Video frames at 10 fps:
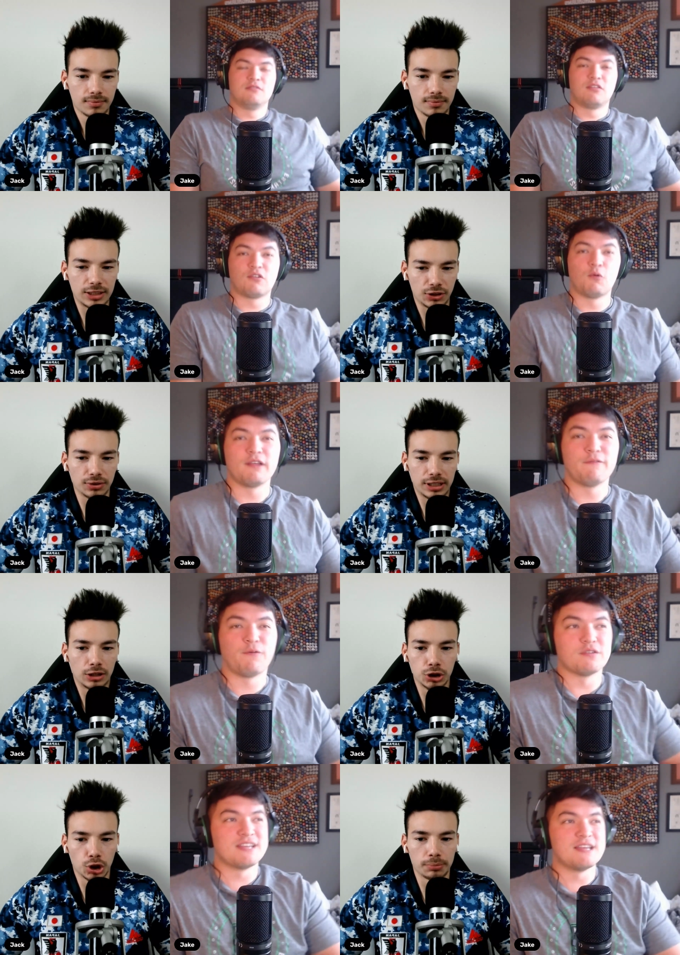Speaker 1: the it's literally
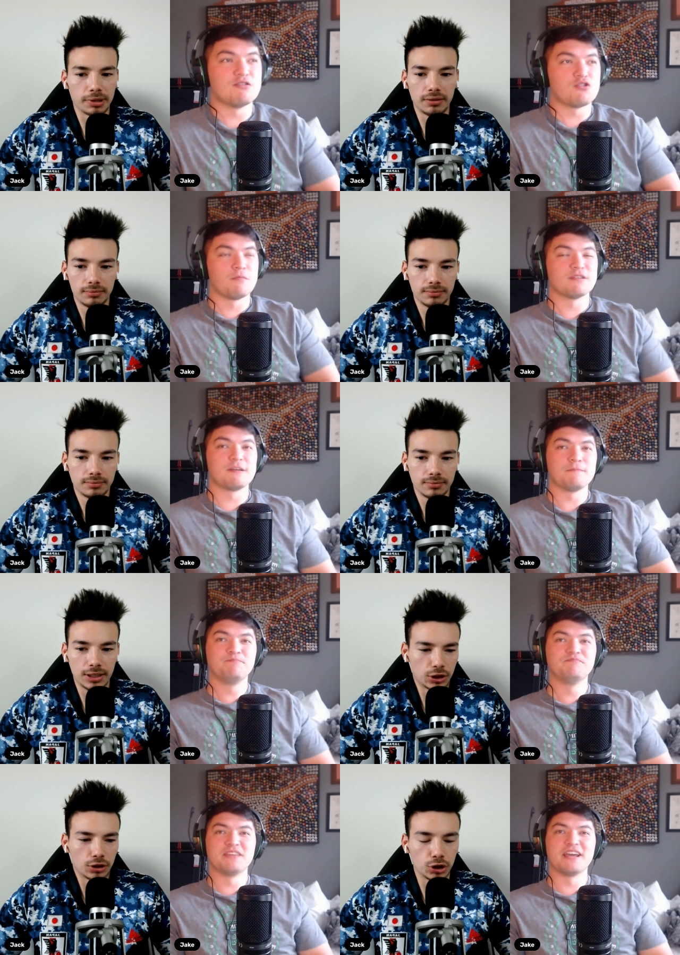un-German. German team.
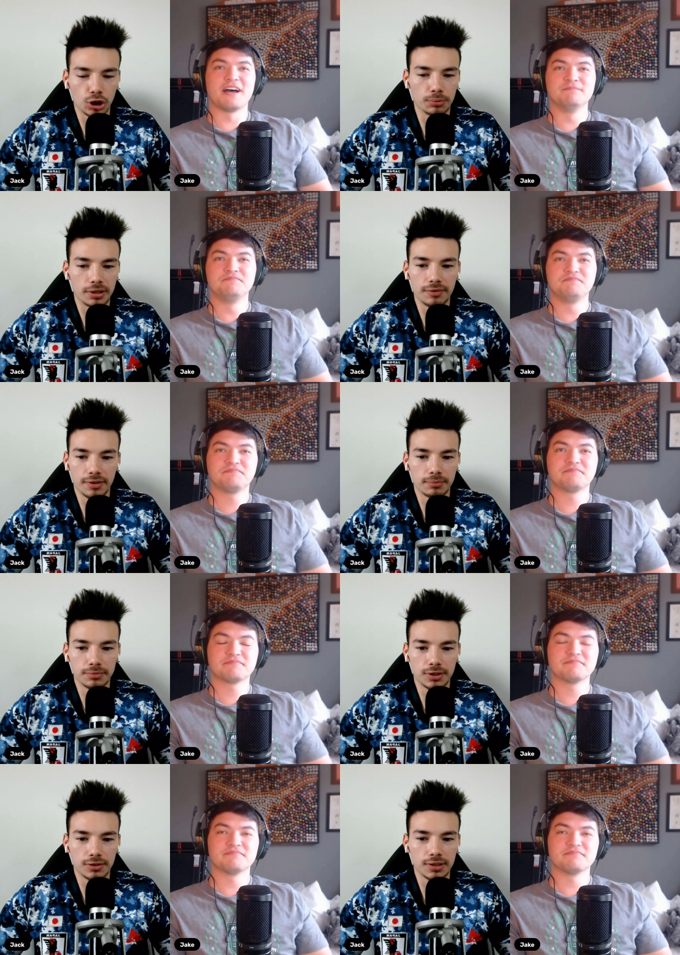It's un-German yeah. of
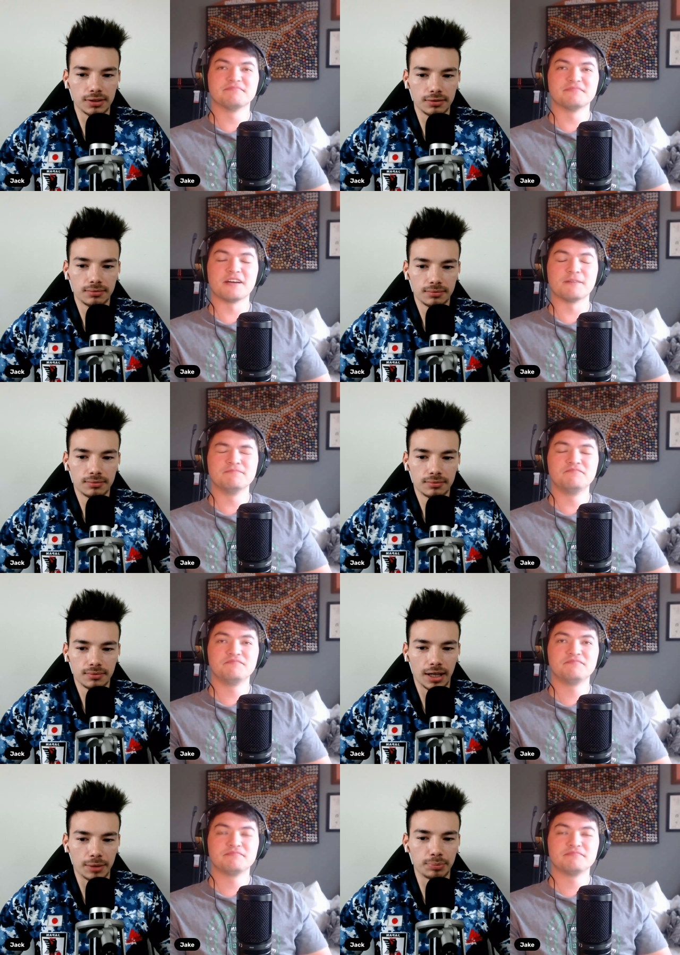them to do this. Yeah.
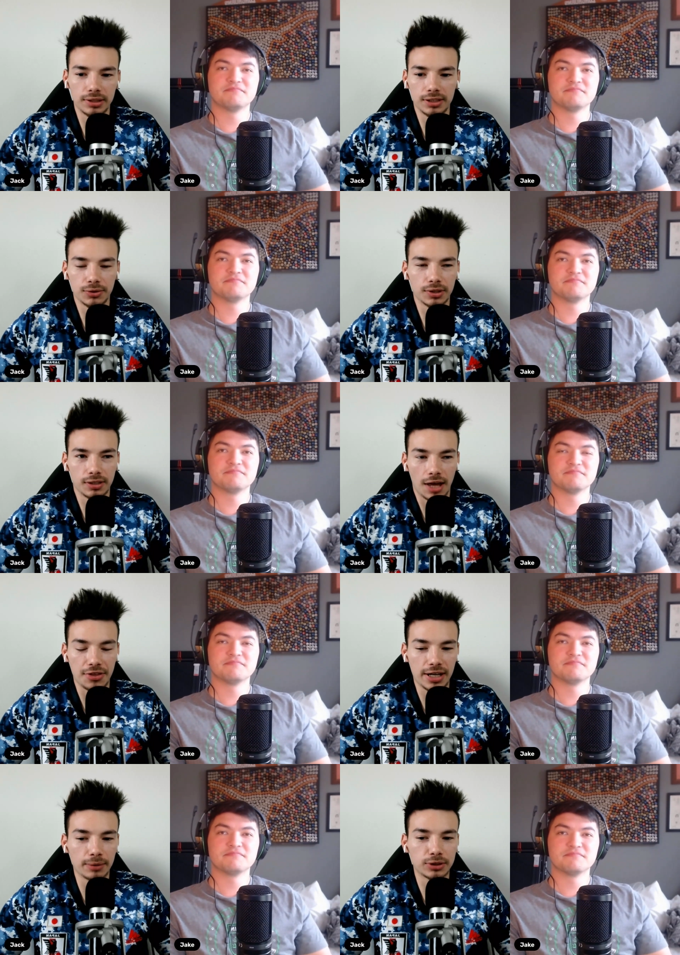I completely agree. I
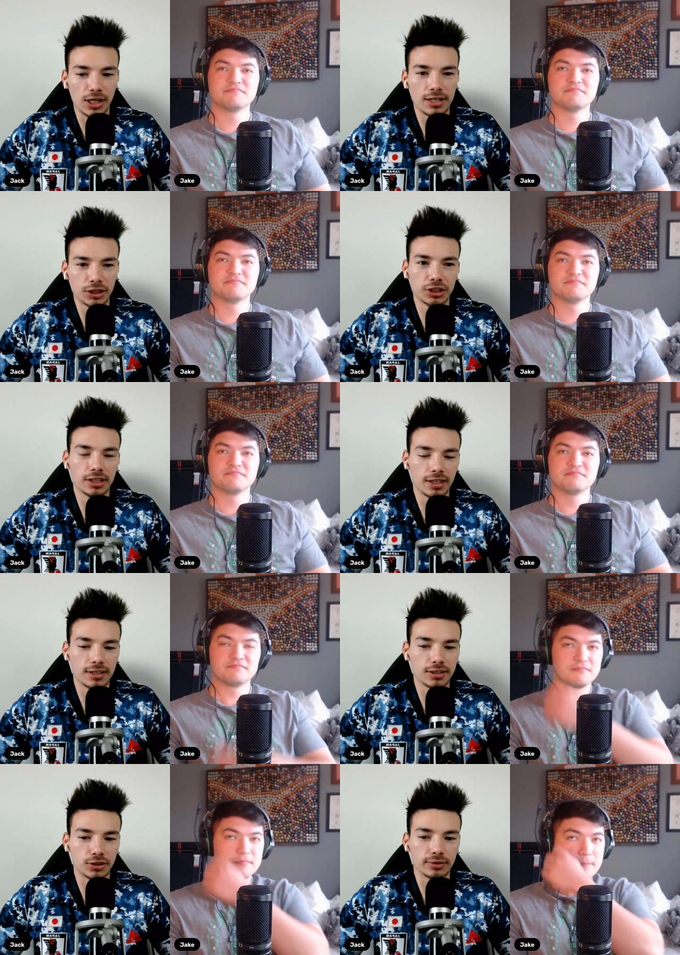think I was initially going
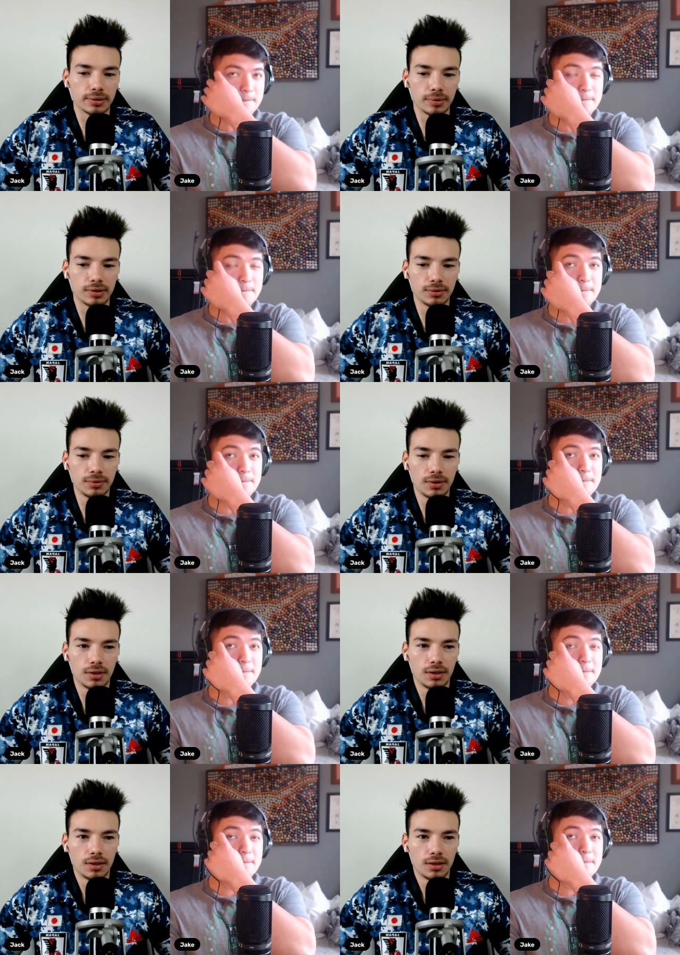to disagree with you,
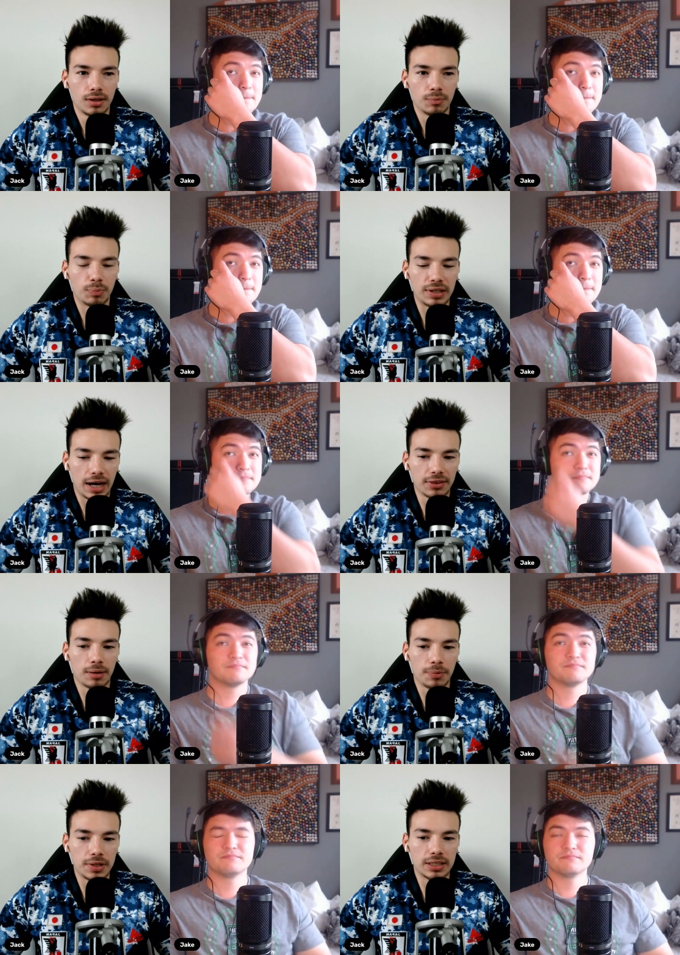but now that
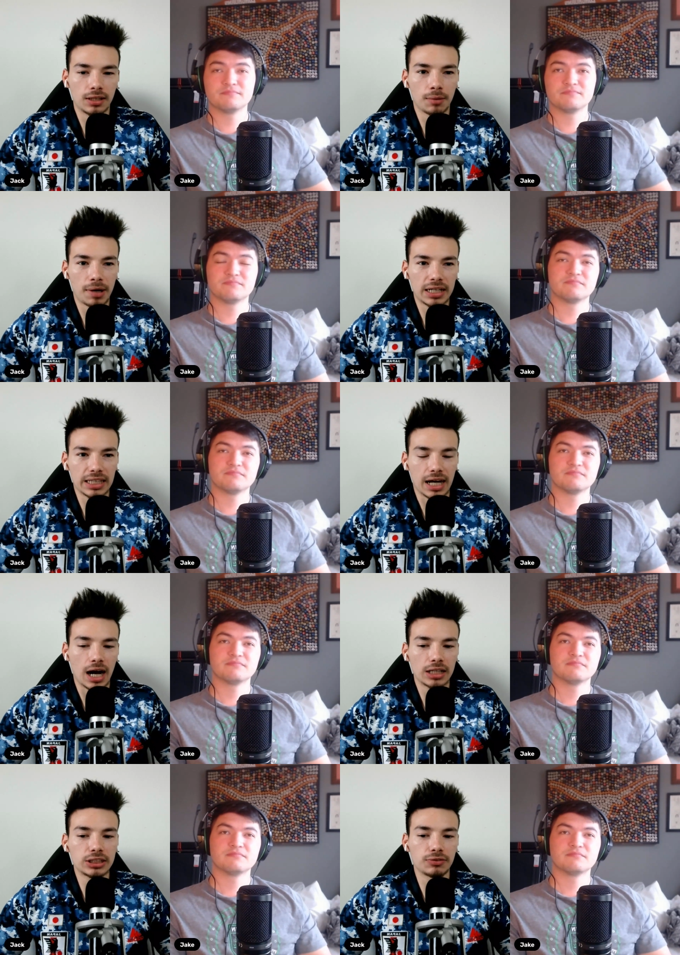I'm thinking about it, like
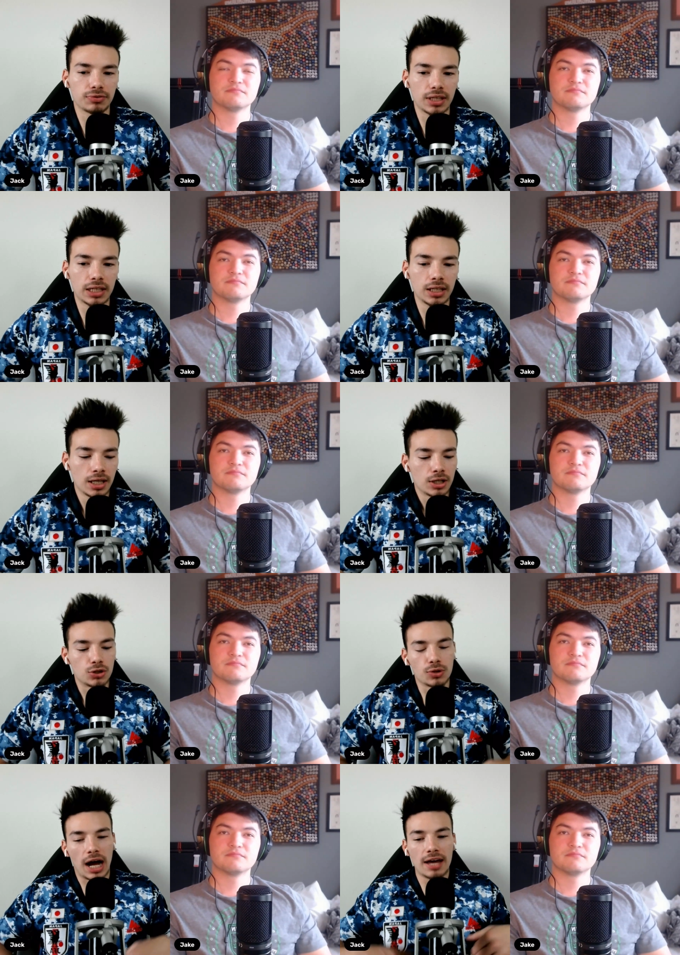Hansi Flick,
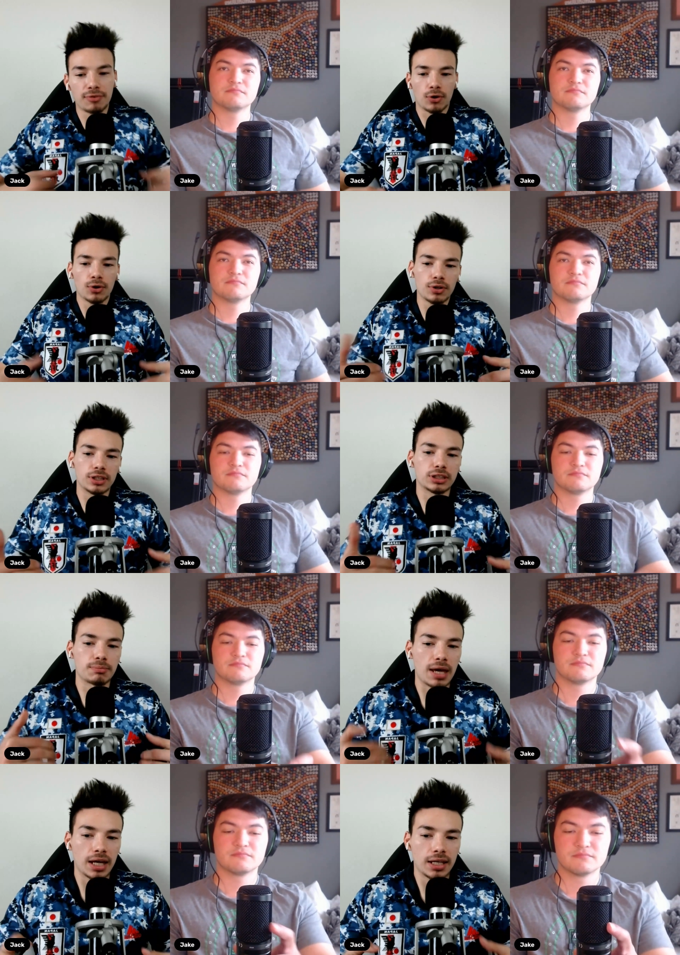dude, I've heard
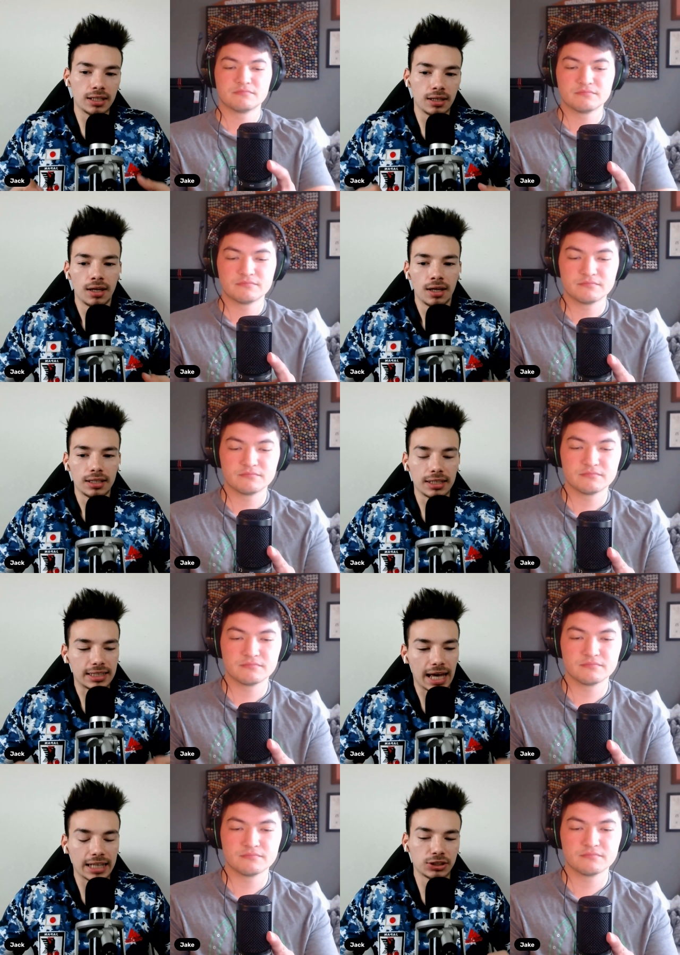this man
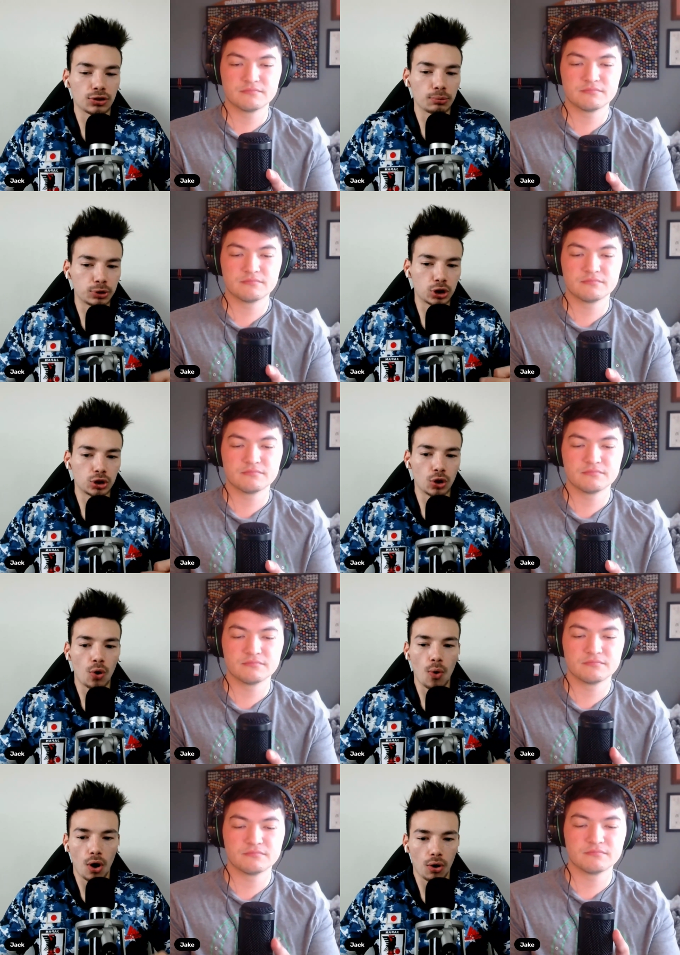get gassed up
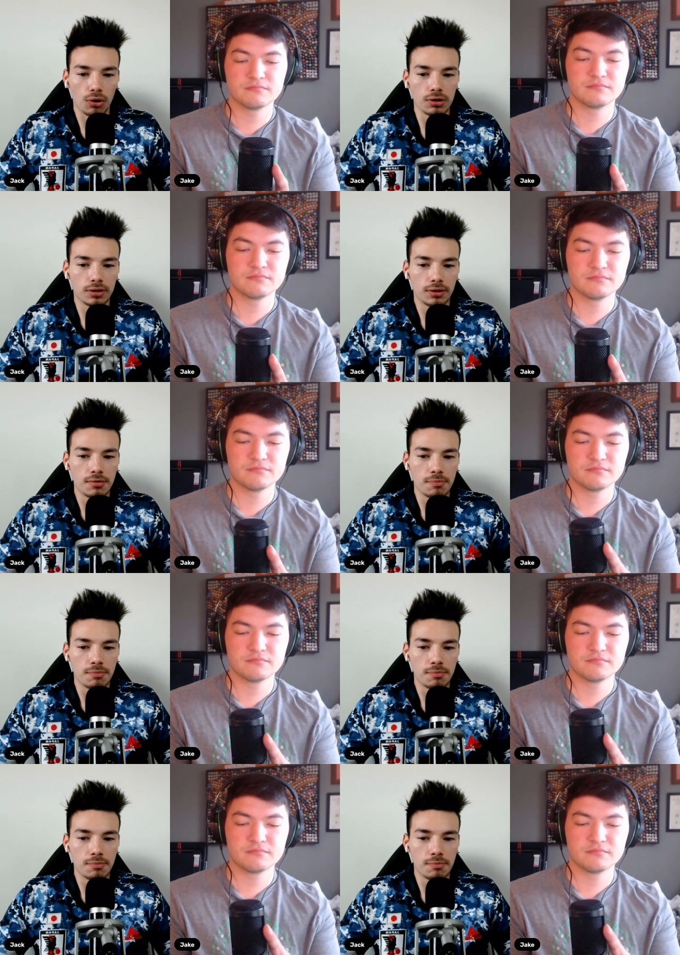so hard